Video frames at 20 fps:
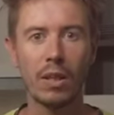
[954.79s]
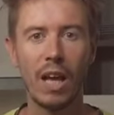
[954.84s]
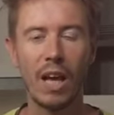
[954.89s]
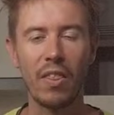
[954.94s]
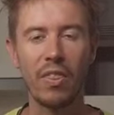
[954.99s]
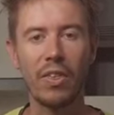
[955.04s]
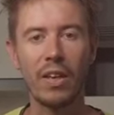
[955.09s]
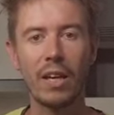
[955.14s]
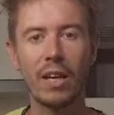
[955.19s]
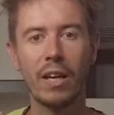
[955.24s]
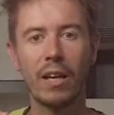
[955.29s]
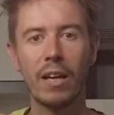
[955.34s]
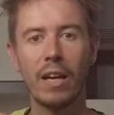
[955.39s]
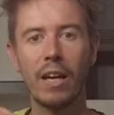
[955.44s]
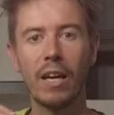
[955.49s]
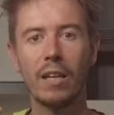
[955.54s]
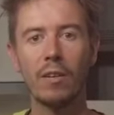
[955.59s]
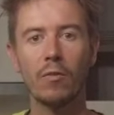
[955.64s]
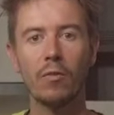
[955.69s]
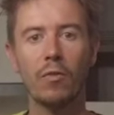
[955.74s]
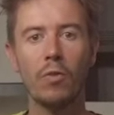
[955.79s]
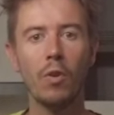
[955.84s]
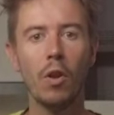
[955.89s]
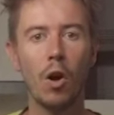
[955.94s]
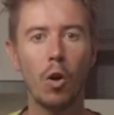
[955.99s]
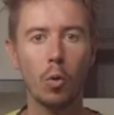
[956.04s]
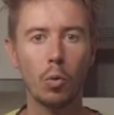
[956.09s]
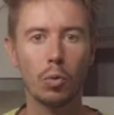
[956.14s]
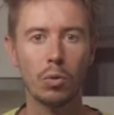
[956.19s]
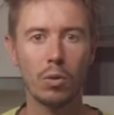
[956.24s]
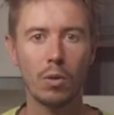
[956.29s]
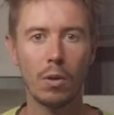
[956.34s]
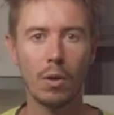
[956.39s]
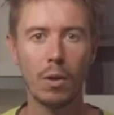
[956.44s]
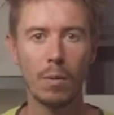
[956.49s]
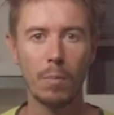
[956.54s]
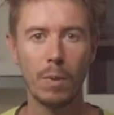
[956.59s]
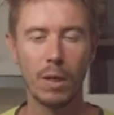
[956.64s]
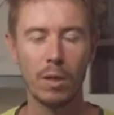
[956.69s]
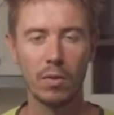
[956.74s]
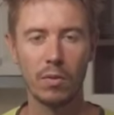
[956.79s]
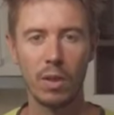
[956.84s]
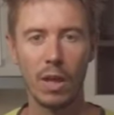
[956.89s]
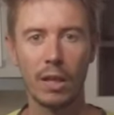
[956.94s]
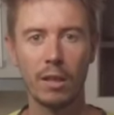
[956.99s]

Nothing can float because